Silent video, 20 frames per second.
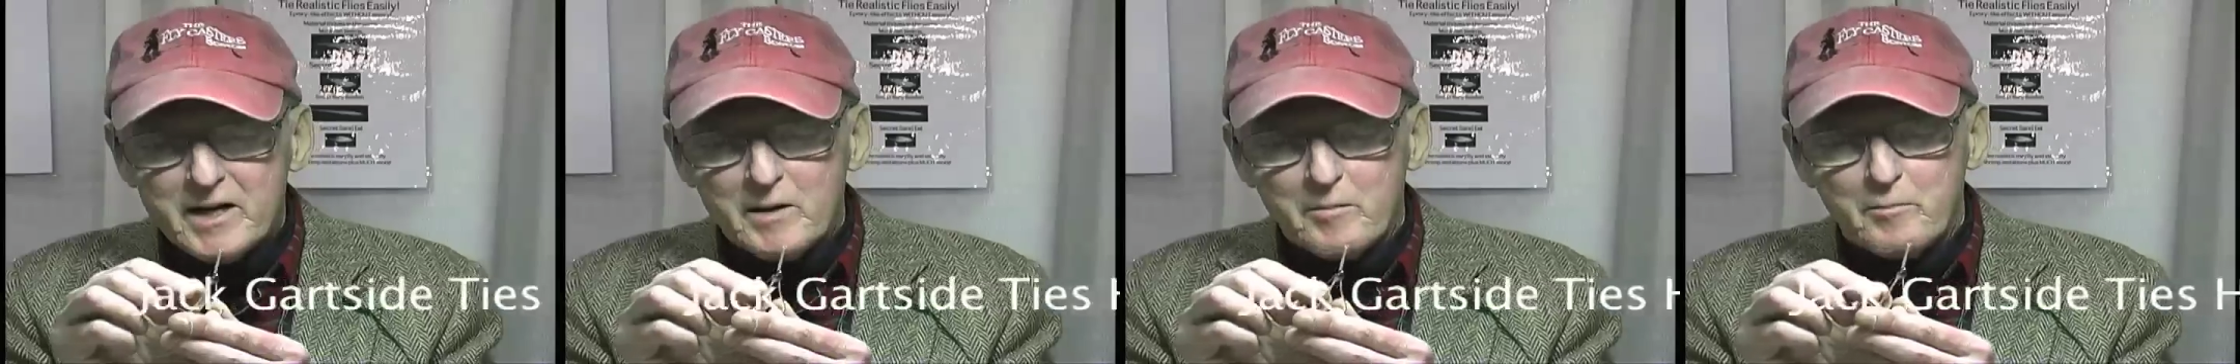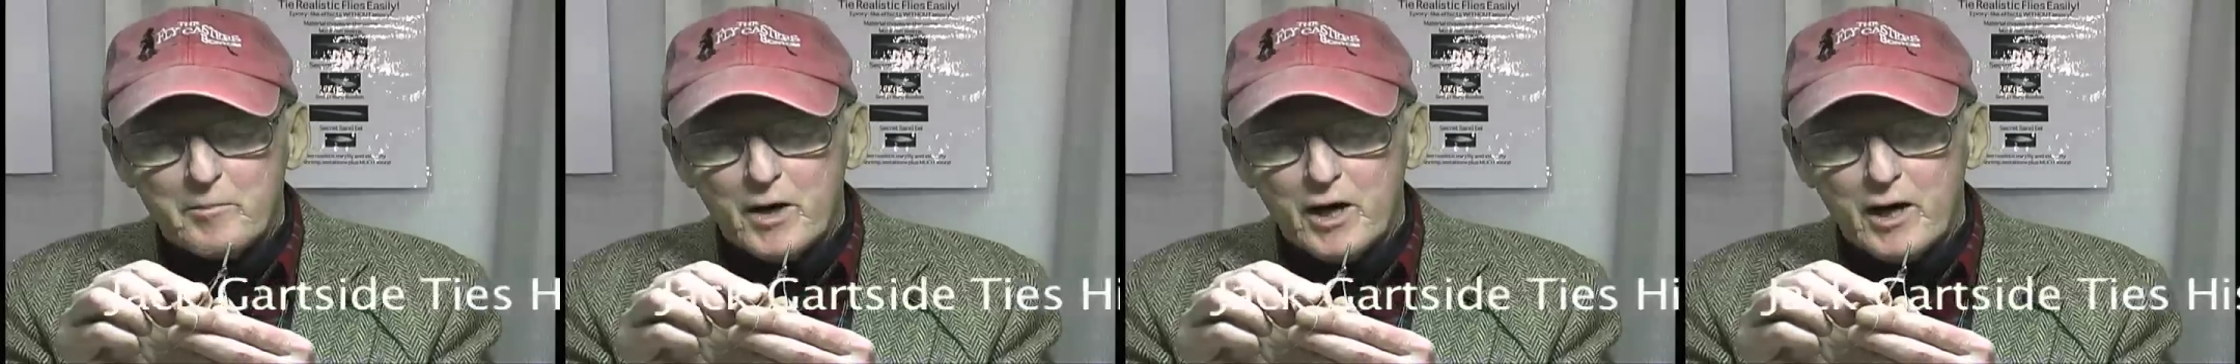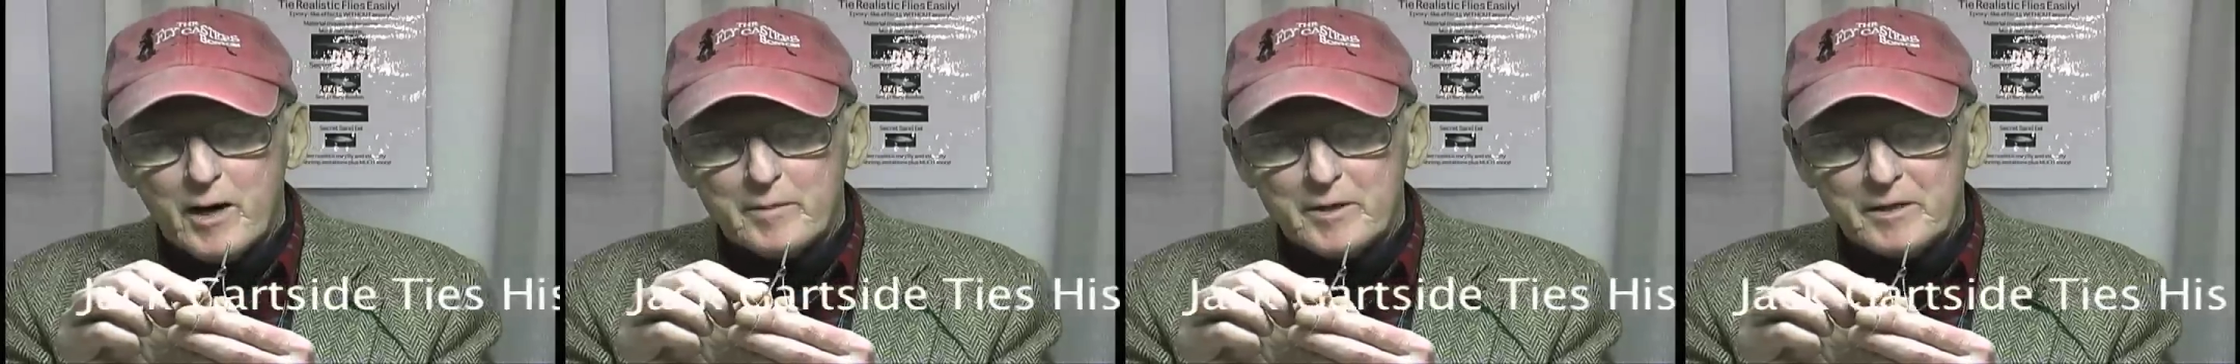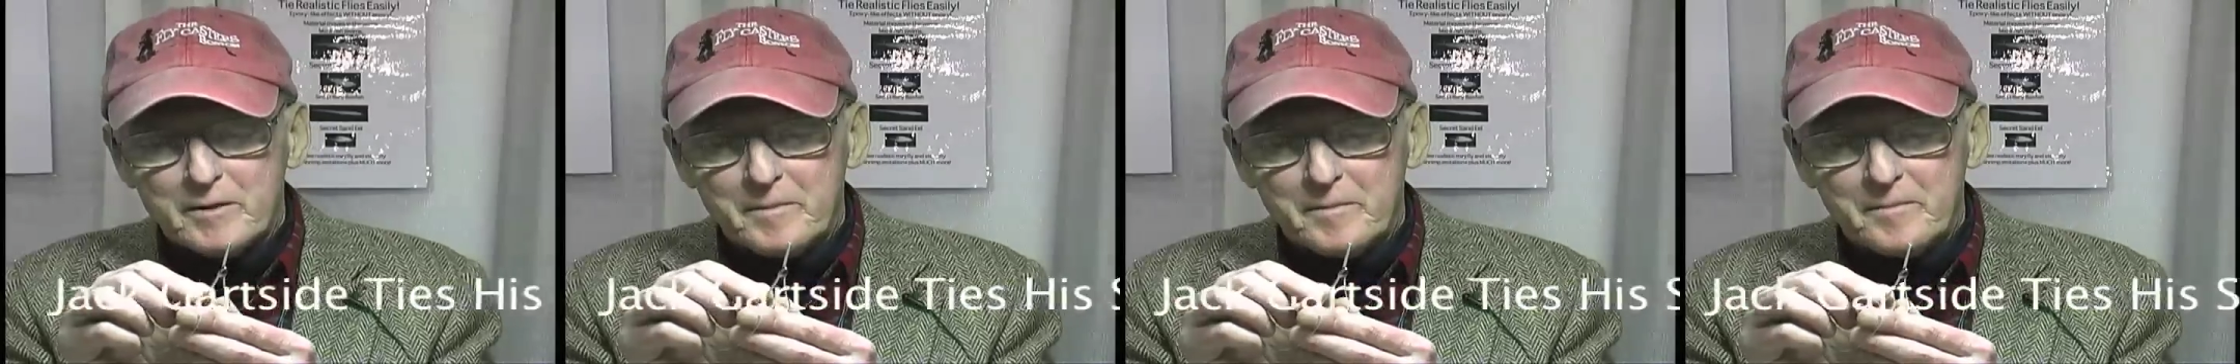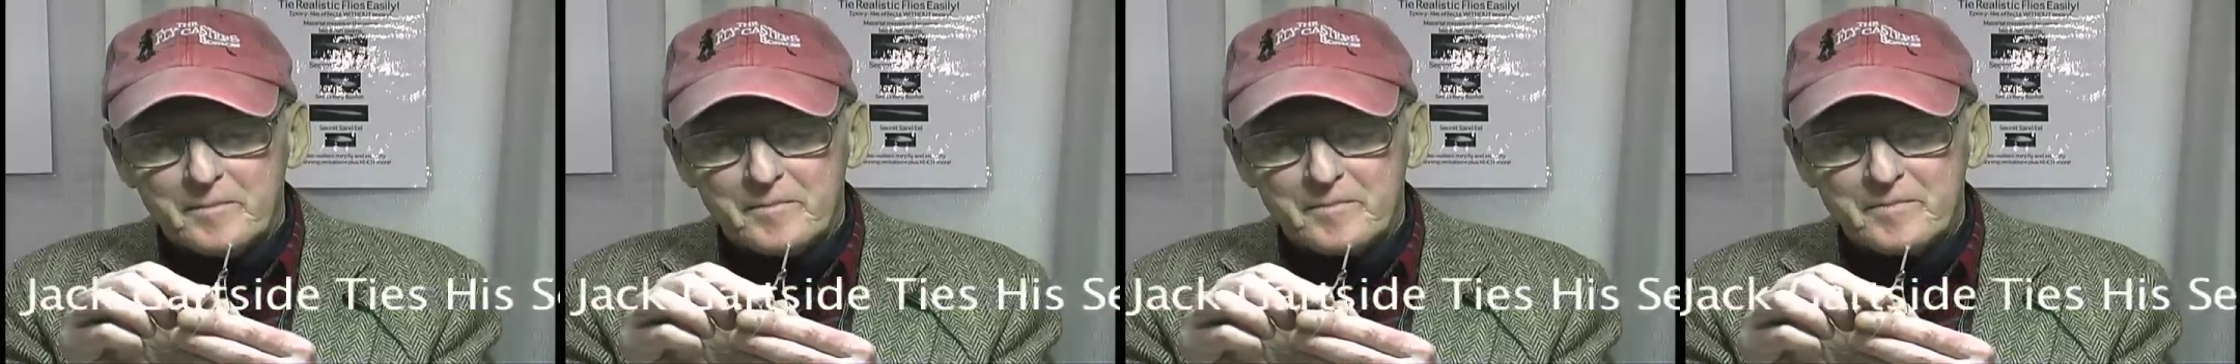a
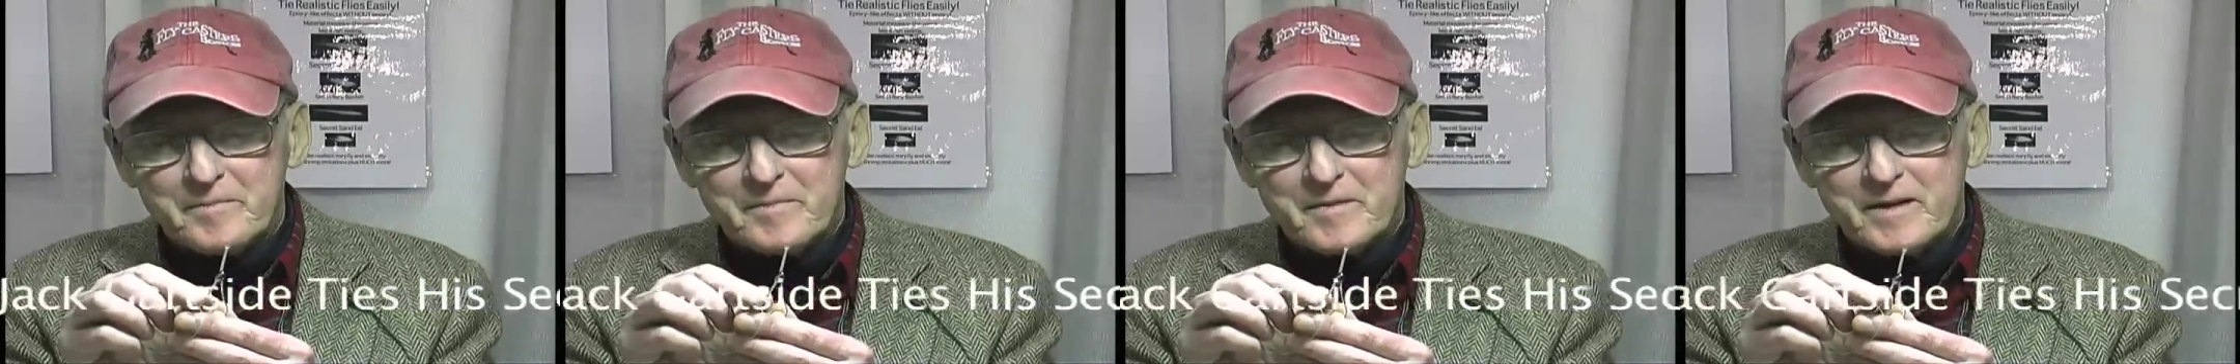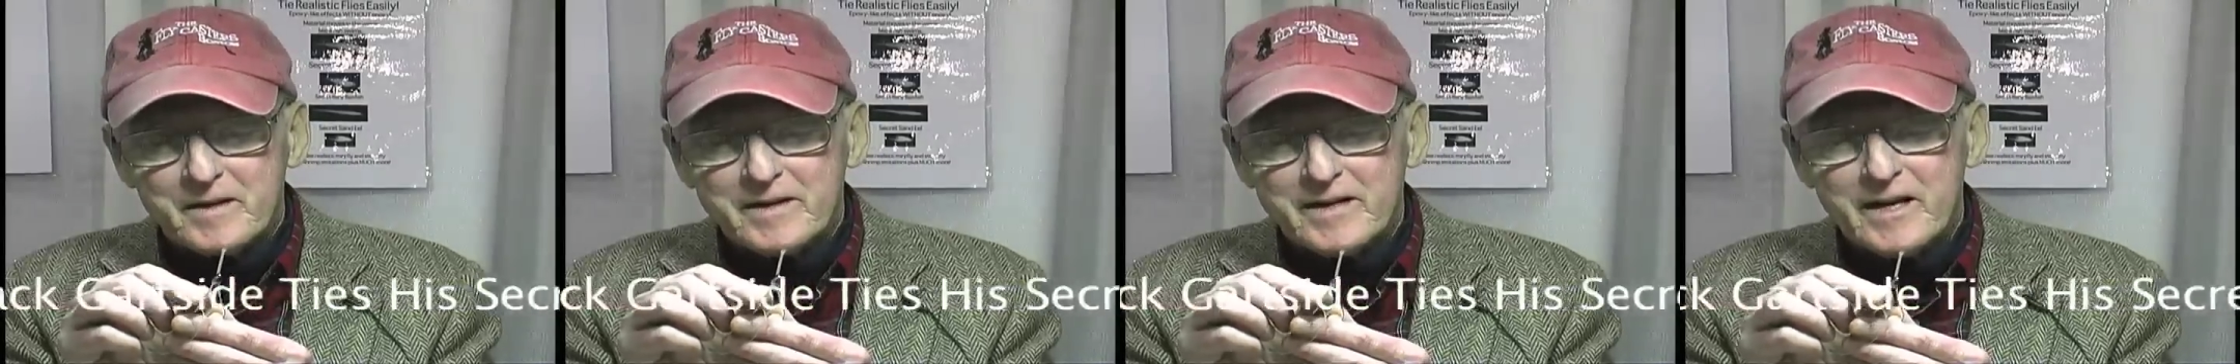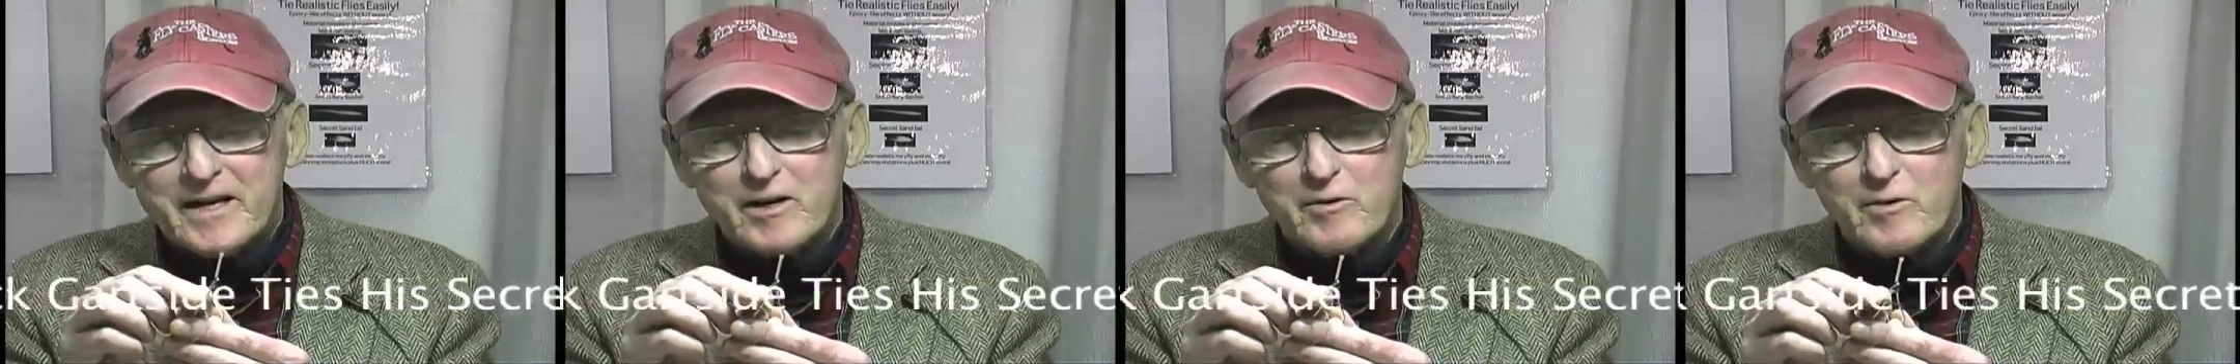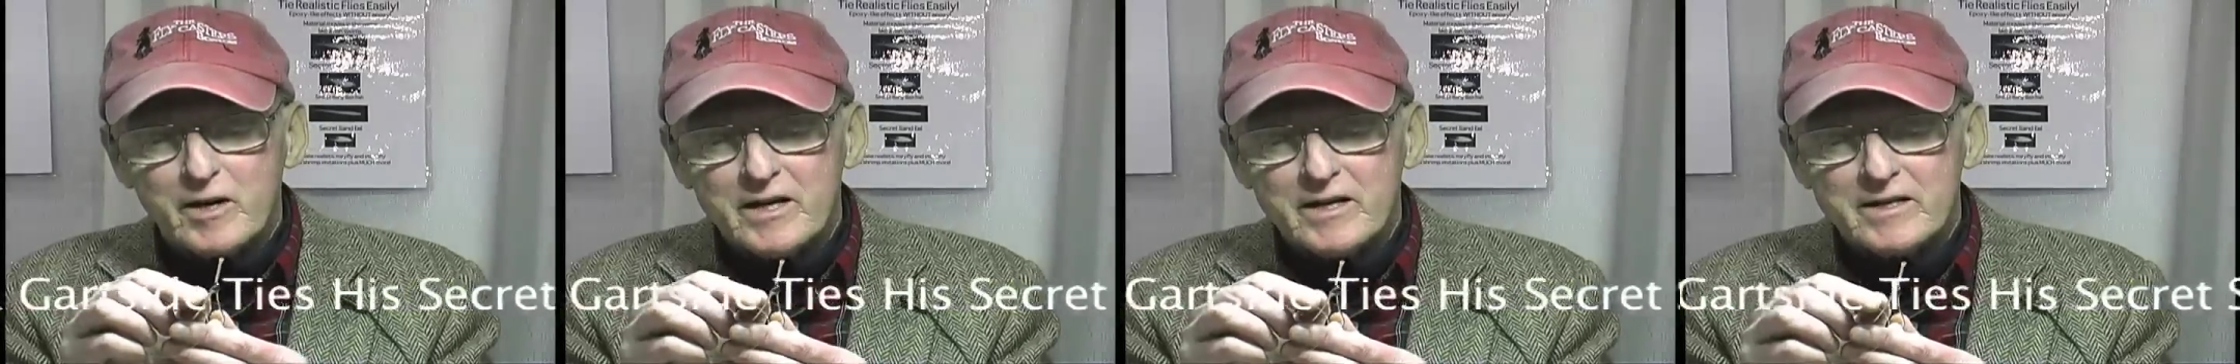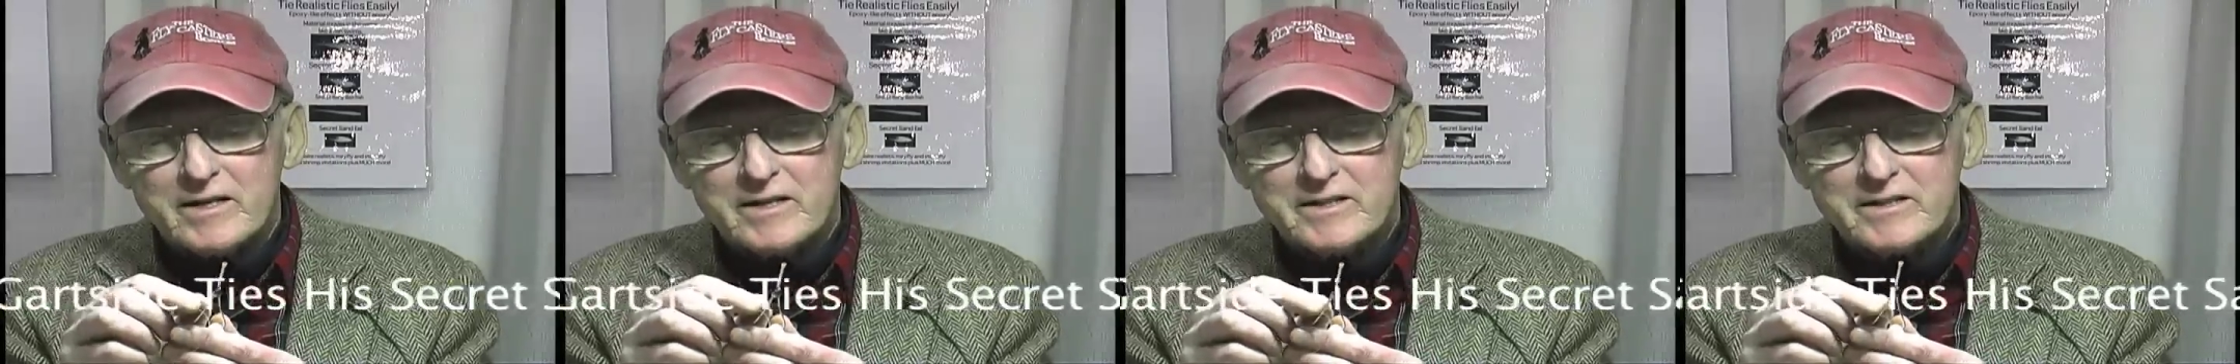bobbin, getting
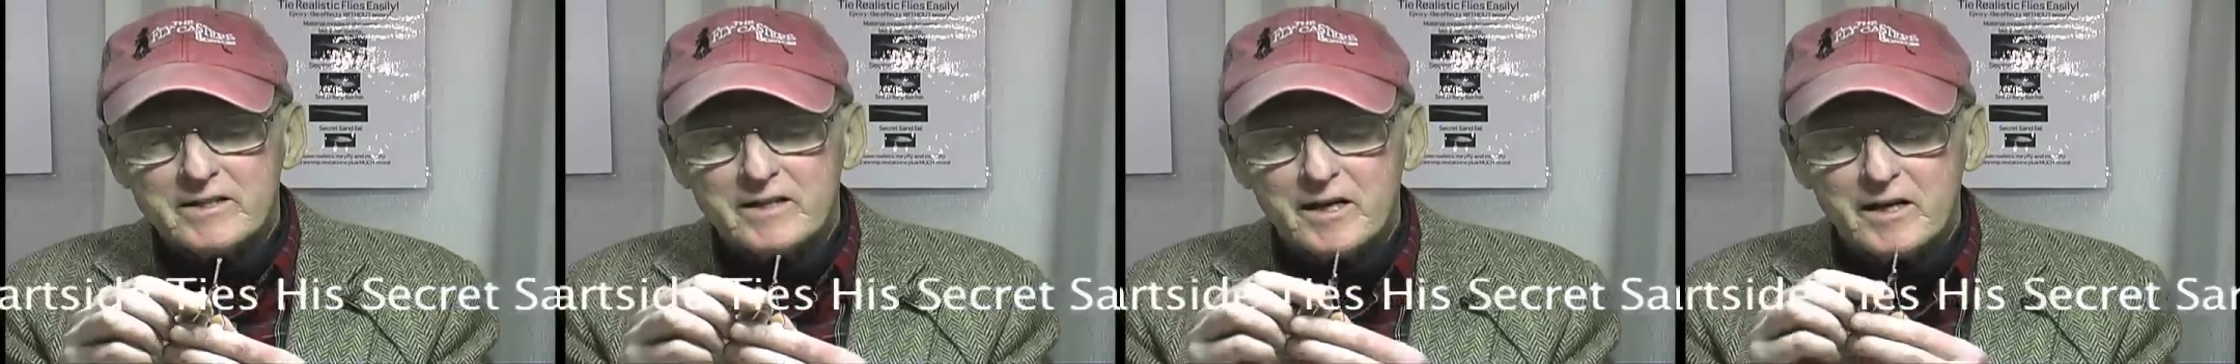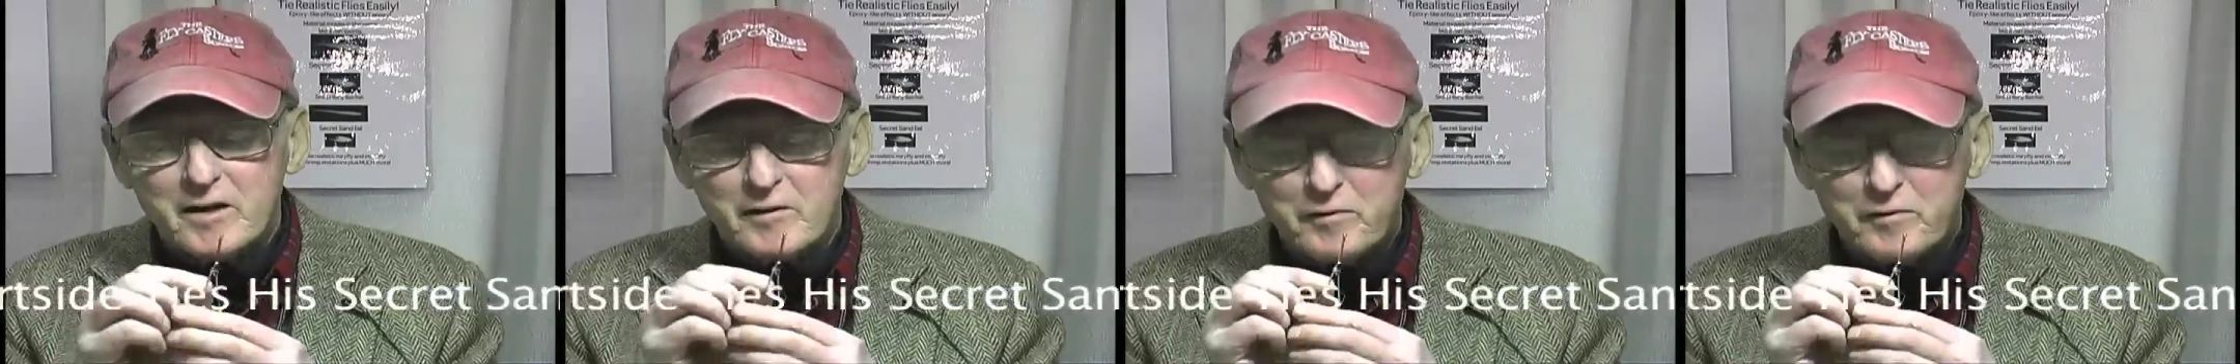ready to tie a